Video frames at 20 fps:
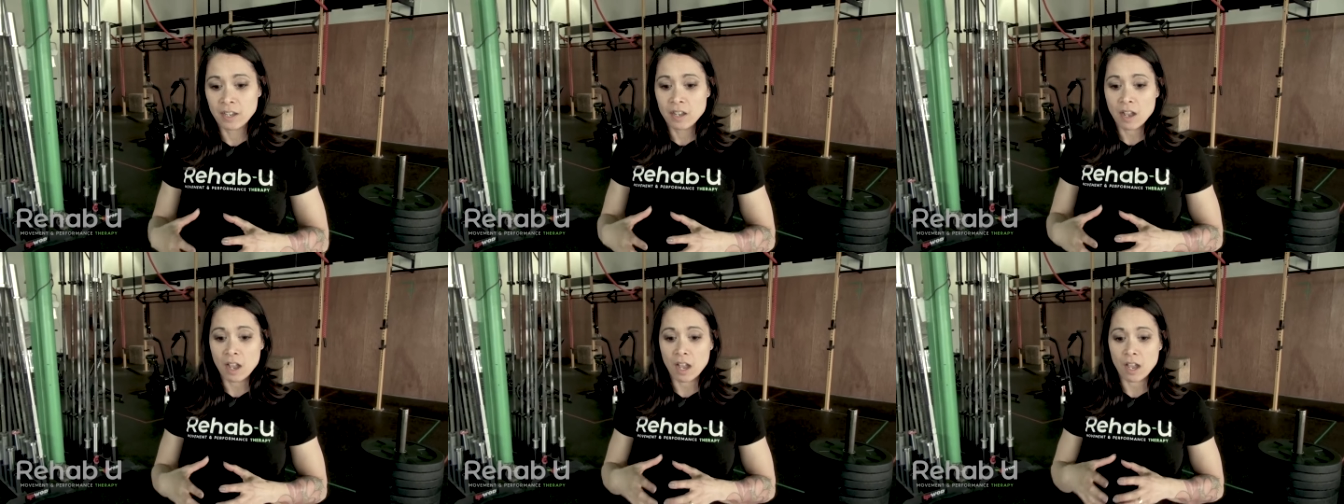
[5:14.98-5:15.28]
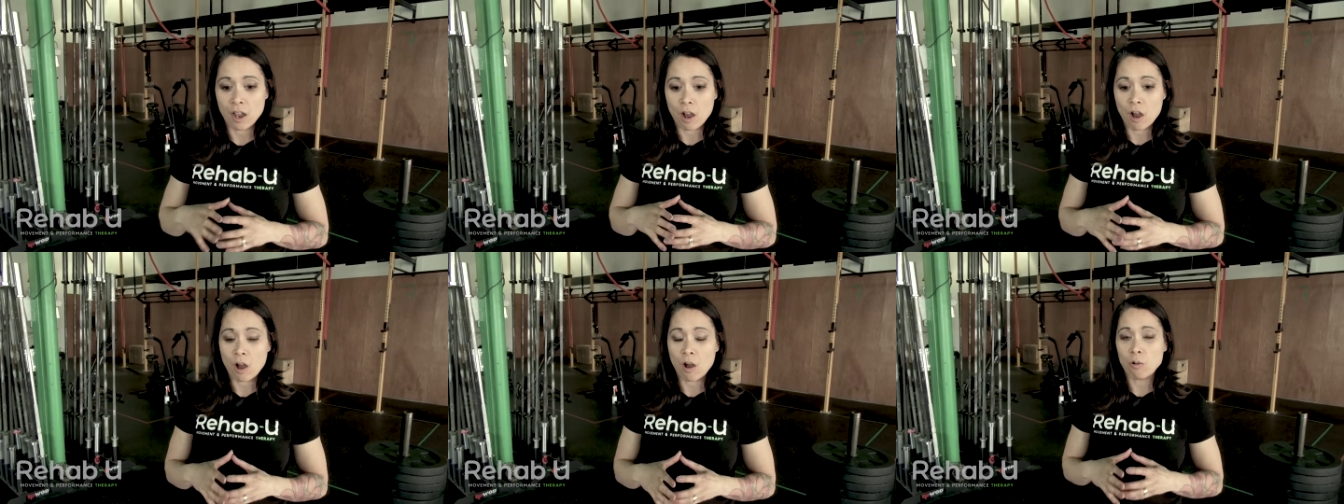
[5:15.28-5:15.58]

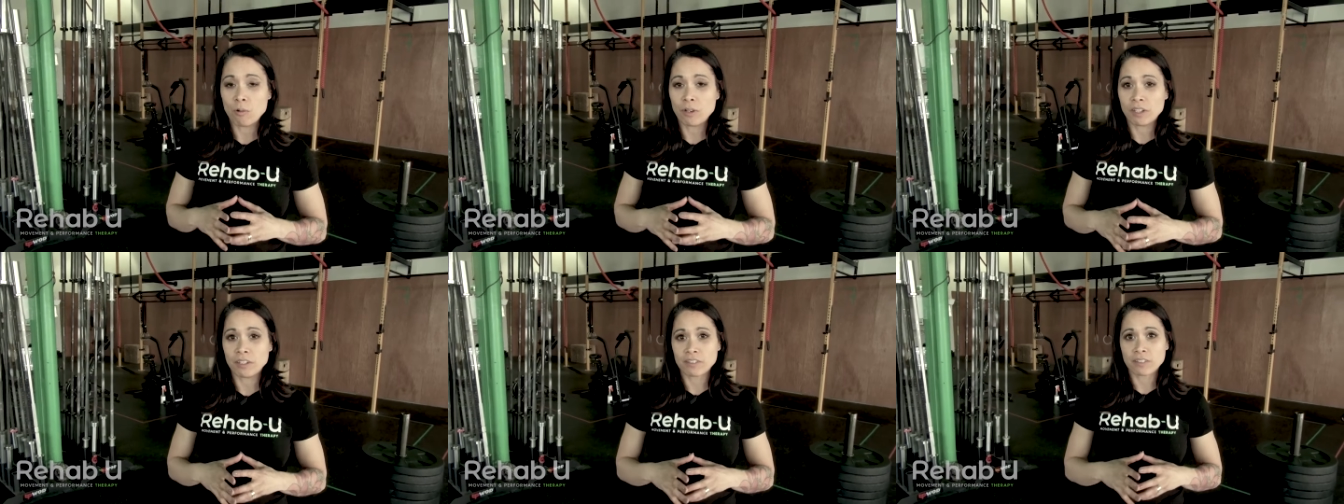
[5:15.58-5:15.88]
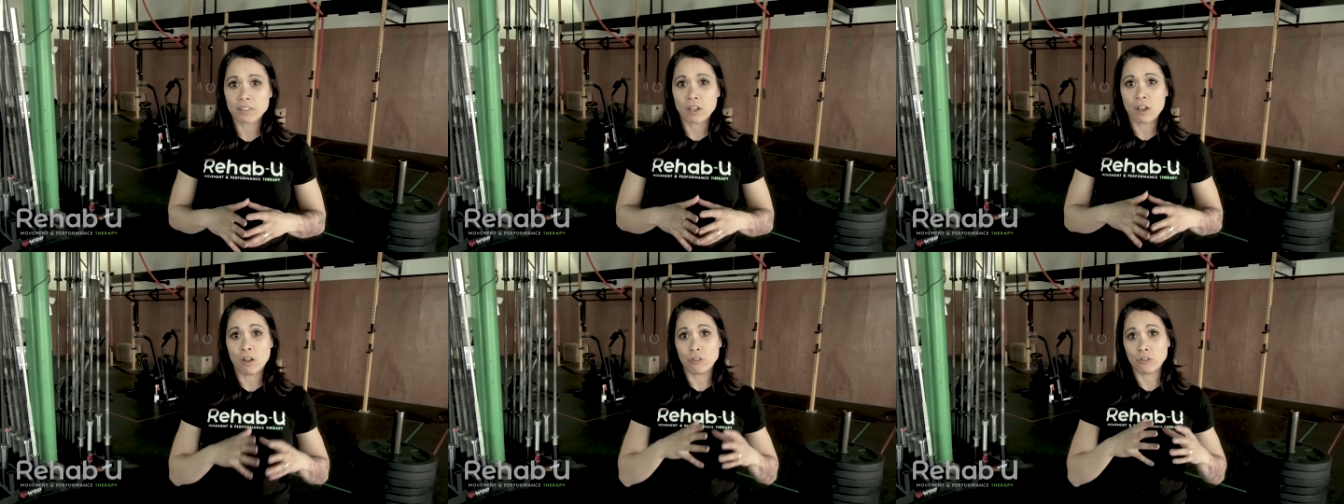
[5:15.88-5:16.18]
I
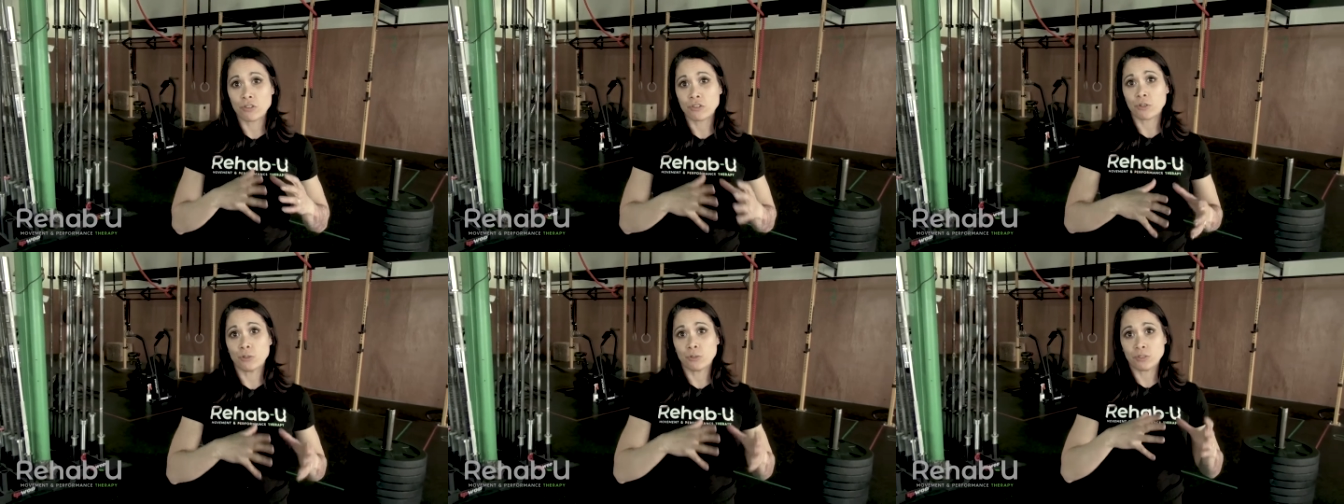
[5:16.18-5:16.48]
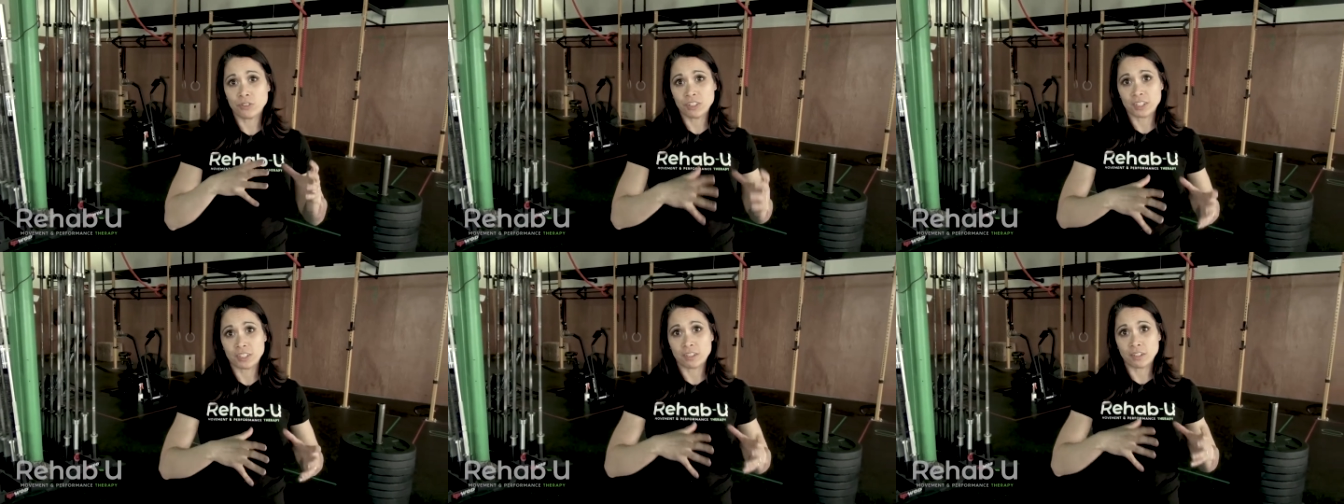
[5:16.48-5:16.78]
always also
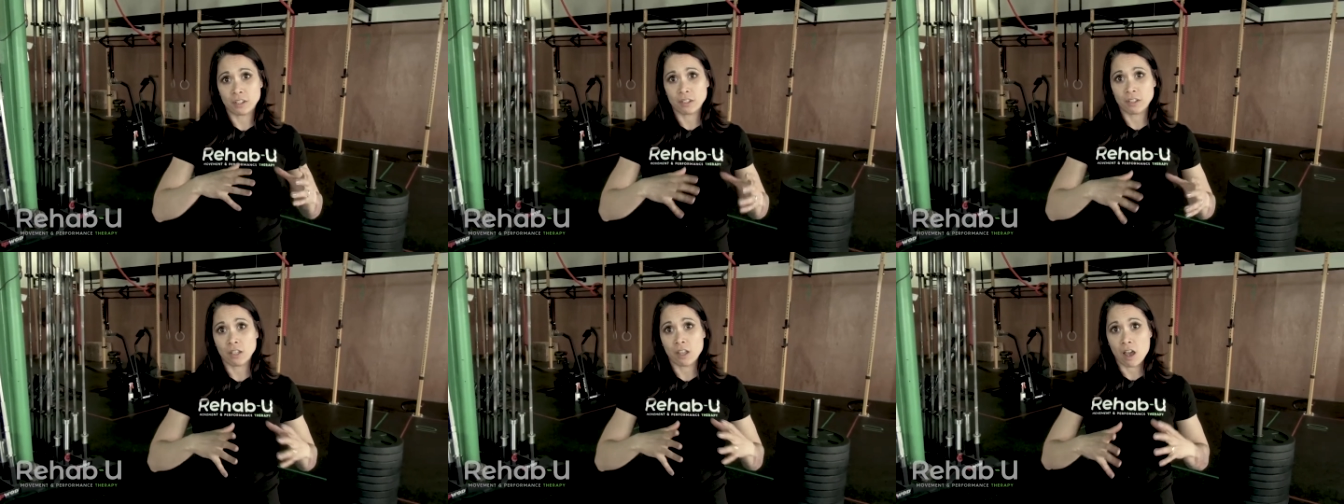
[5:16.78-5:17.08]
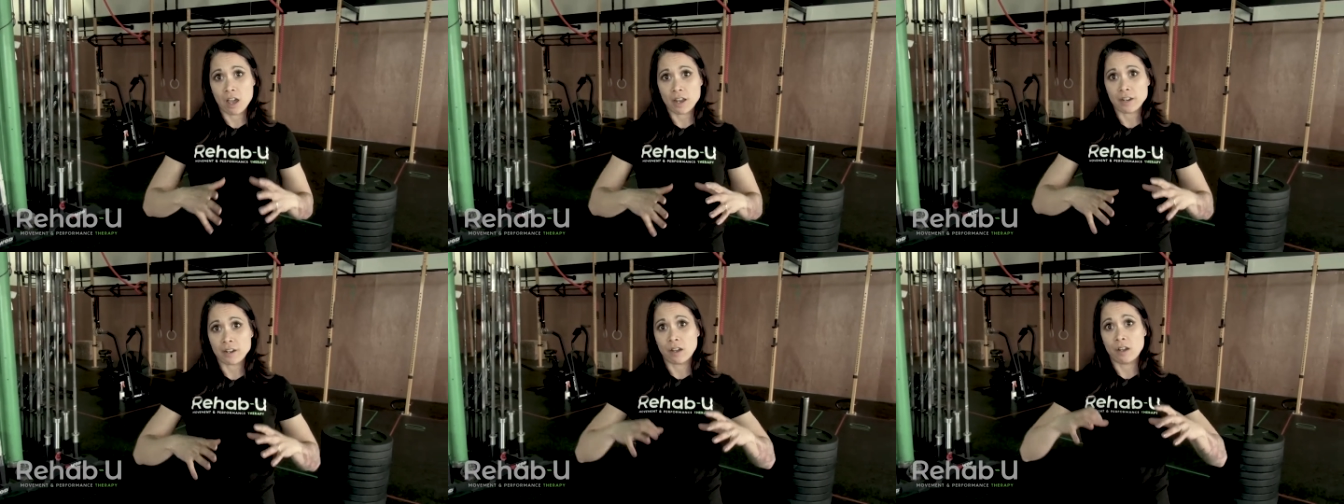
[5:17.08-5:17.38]
did a
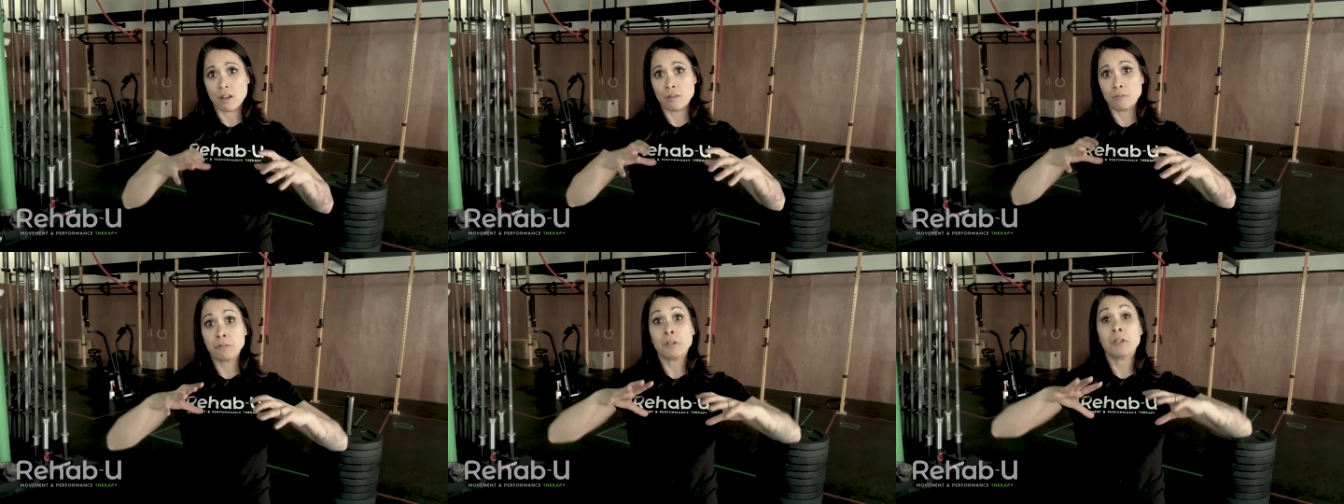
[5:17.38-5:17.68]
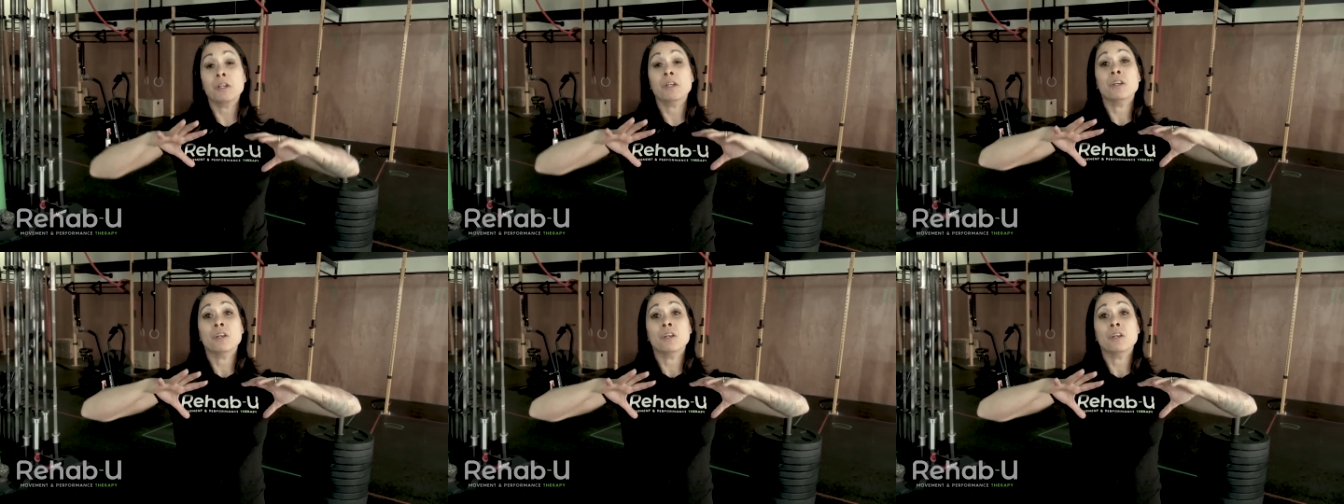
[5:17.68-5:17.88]
lot of